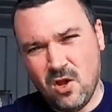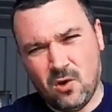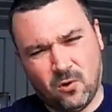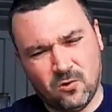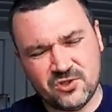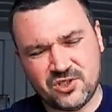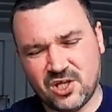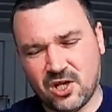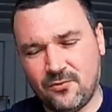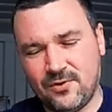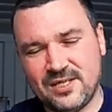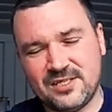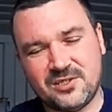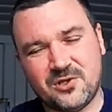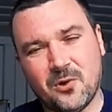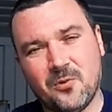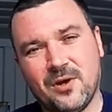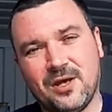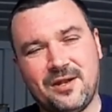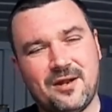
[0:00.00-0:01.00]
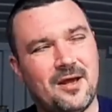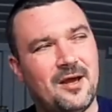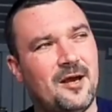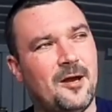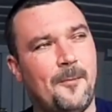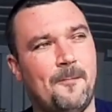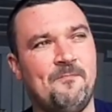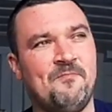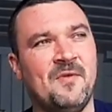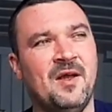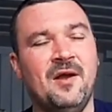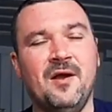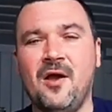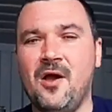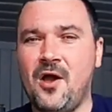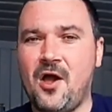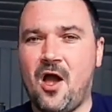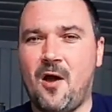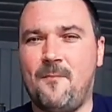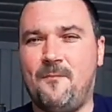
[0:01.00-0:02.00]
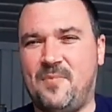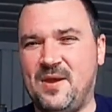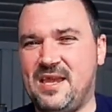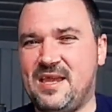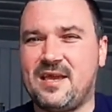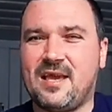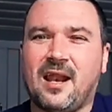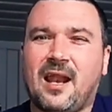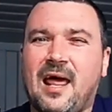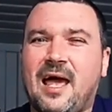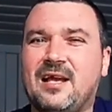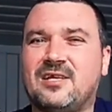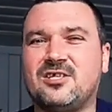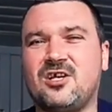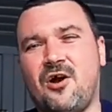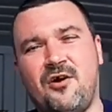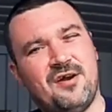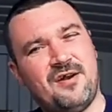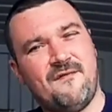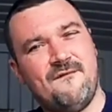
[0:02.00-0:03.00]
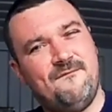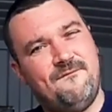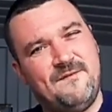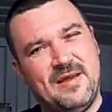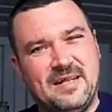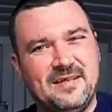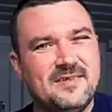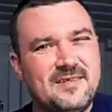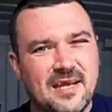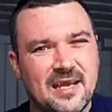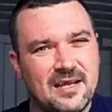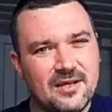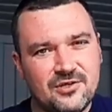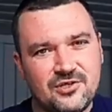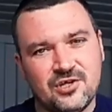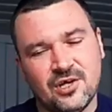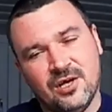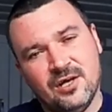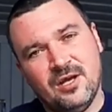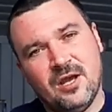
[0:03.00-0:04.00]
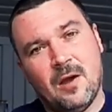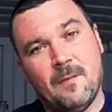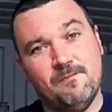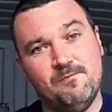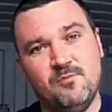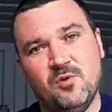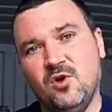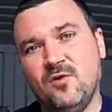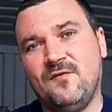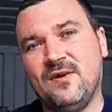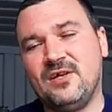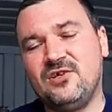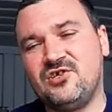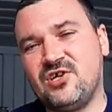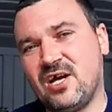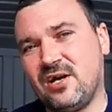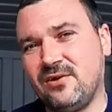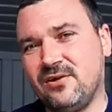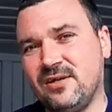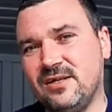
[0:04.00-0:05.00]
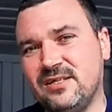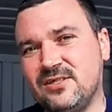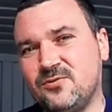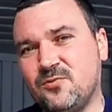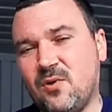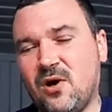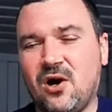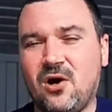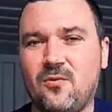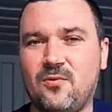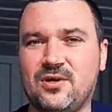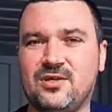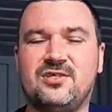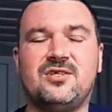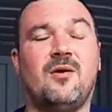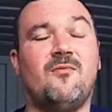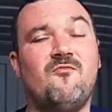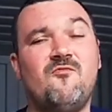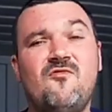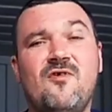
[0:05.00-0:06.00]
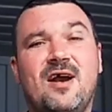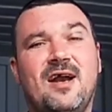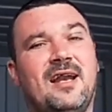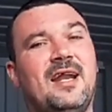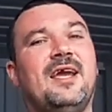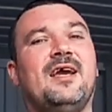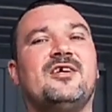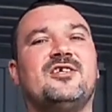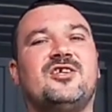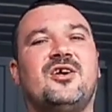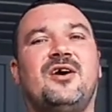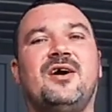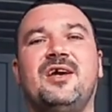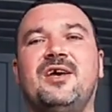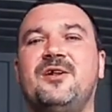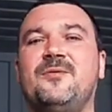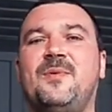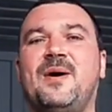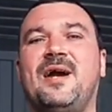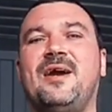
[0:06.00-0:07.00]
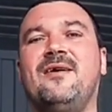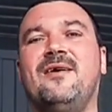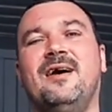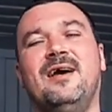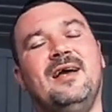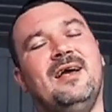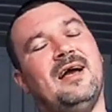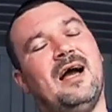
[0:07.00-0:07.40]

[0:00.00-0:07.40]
Also, he's doing a B-class kind of vintage movie channel as well, which I'm really excited about.